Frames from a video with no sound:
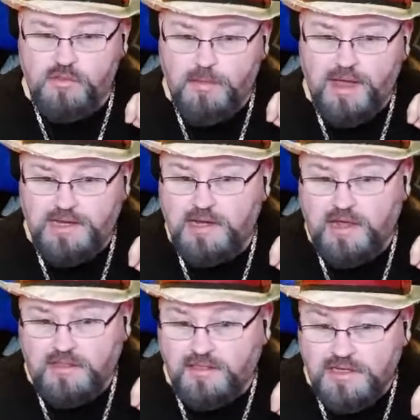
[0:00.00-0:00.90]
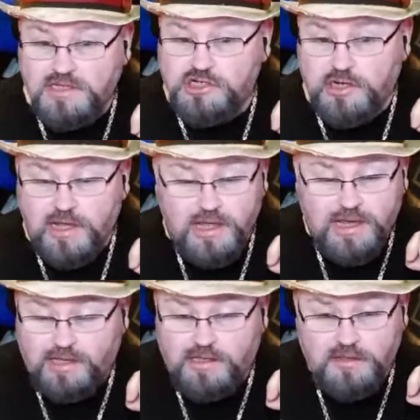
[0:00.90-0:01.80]
the mighty Ninth Legion
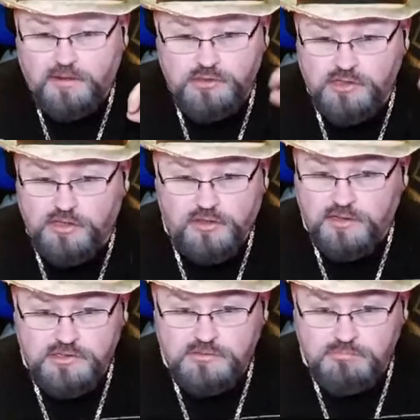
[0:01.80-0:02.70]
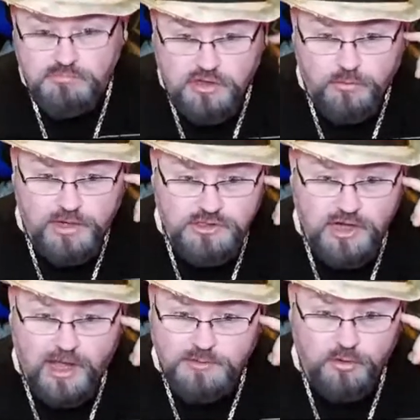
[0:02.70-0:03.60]
and that there was nothing these Stone Age
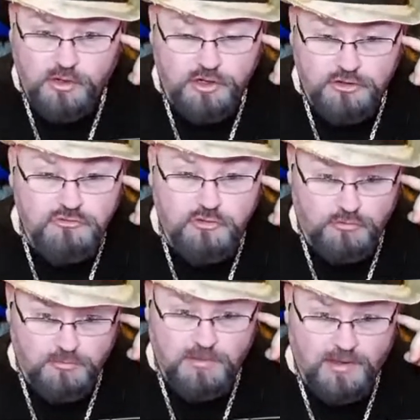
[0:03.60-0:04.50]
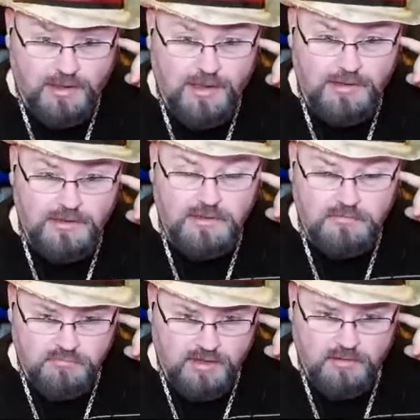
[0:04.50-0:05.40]
guys were going to do to them. And
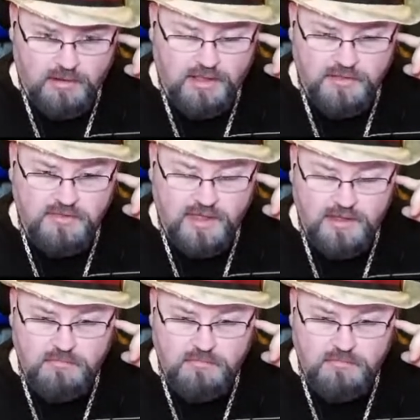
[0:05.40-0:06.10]
I think they